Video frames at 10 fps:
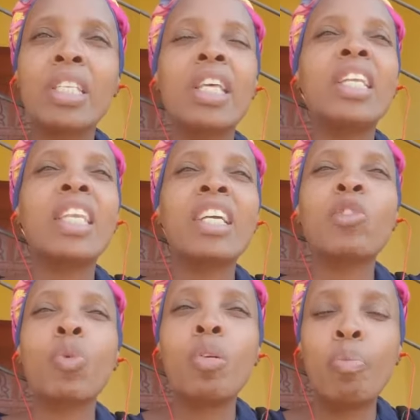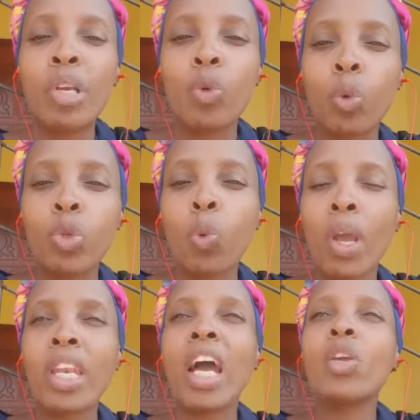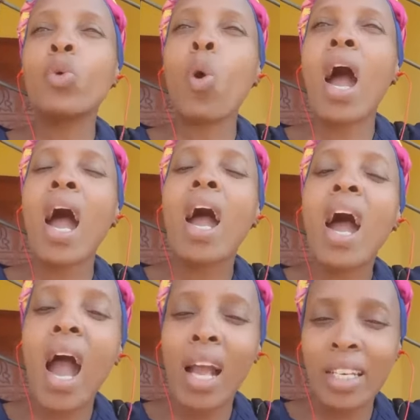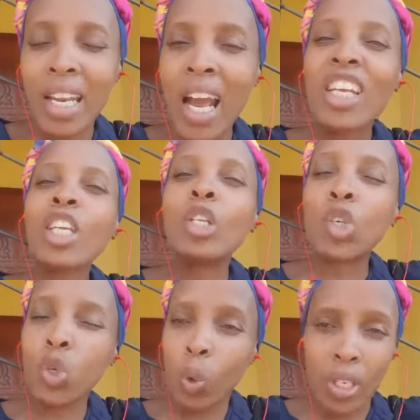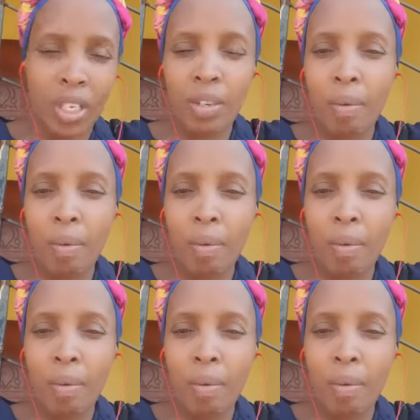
then that will mean when you are underinsured.